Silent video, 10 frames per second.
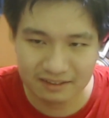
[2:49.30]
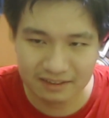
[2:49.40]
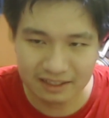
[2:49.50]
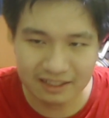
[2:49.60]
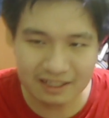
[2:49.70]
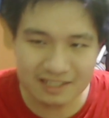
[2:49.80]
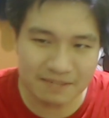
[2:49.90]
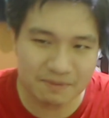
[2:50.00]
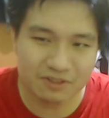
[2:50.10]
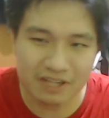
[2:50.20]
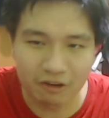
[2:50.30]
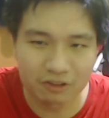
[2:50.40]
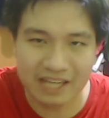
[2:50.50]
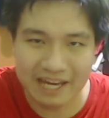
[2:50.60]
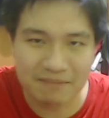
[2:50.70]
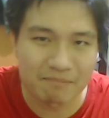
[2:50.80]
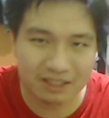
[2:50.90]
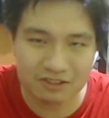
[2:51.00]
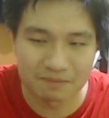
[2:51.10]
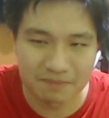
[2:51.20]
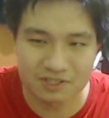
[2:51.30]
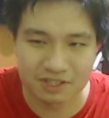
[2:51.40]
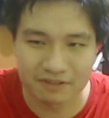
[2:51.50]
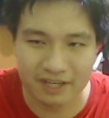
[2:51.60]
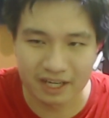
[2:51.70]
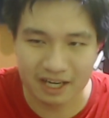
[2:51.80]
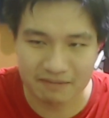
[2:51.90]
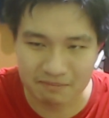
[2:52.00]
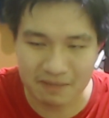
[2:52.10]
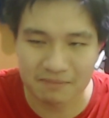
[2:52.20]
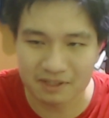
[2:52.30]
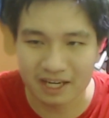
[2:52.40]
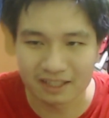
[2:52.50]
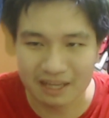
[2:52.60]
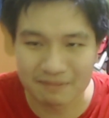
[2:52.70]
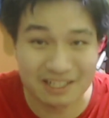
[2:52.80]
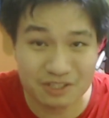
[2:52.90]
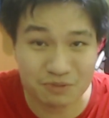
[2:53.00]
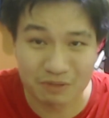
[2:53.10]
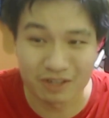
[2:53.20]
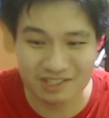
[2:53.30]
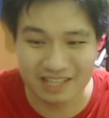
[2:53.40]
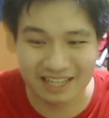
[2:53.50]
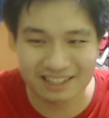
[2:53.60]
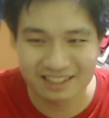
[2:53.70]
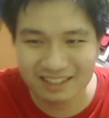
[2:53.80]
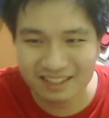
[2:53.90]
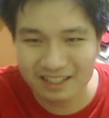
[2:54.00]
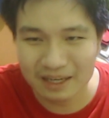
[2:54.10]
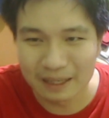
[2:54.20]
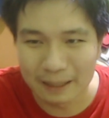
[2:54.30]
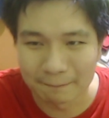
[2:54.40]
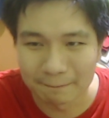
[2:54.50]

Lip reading: In the last episode, they all came back to the pizzeria. I remember that. I mean, I just rewatched that.